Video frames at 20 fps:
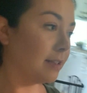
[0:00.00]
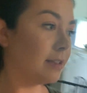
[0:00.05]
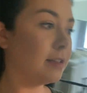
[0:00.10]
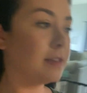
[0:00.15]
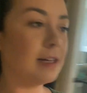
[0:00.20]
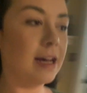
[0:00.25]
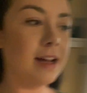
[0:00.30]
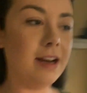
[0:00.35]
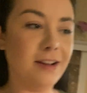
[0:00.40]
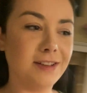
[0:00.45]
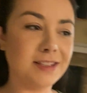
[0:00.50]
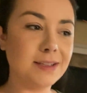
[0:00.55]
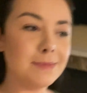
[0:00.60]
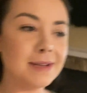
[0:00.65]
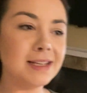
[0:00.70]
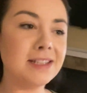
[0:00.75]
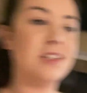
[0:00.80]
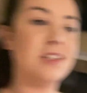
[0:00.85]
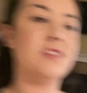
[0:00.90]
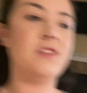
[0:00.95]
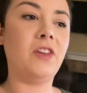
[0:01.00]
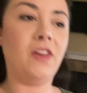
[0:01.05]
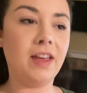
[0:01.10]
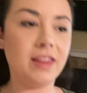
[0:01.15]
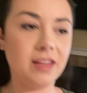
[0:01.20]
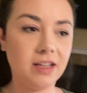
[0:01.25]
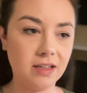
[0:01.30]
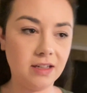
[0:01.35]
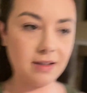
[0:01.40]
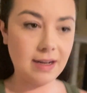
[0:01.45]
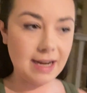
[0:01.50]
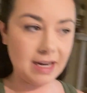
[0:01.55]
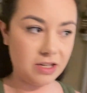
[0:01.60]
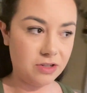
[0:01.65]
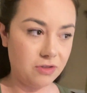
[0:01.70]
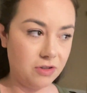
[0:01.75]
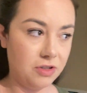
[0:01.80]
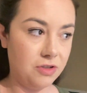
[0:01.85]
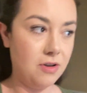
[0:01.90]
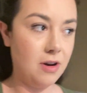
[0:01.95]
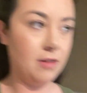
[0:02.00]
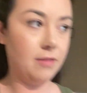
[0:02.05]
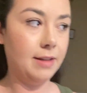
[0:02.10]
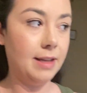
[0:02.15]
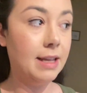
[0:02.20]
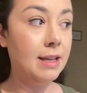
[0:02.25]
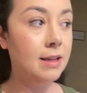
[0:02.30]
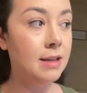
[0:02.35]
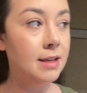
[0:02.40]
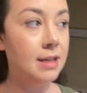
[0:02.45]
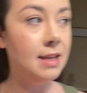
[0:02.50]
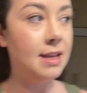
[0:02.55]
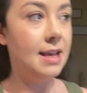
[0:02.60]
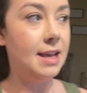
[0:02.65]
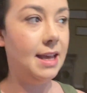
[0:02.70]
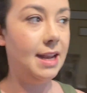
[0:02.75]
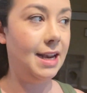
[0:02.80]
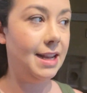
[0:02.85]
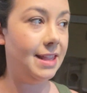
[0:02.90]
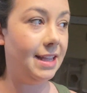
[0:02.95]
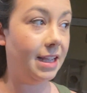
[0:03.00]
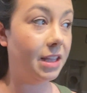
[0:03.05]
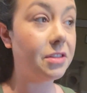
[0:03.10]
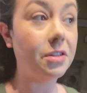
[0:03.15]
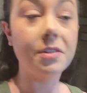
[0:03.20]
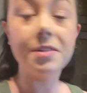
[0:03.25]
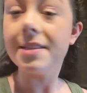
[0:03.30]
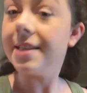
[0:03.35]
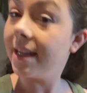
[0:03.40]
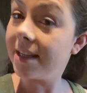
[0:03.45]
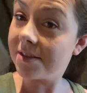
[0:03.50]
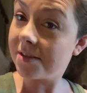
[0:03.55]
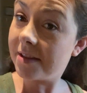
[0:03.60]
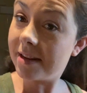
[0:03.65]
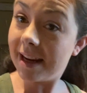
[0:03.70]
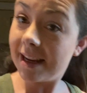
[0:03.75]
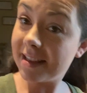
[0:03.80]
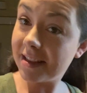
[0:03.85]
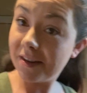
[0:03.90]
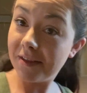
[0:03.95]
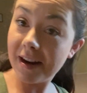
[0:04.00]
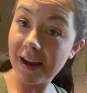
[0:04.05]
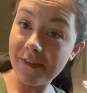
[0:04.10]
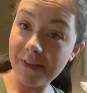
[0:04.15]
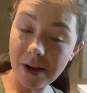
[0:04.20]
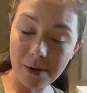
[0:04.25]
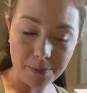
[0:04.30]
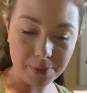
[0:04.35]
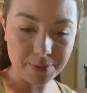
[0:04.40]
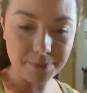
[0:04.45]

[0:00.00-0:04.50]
I don't know, some days just feel like they're extra struggly, and I think those days are the days I don't have help.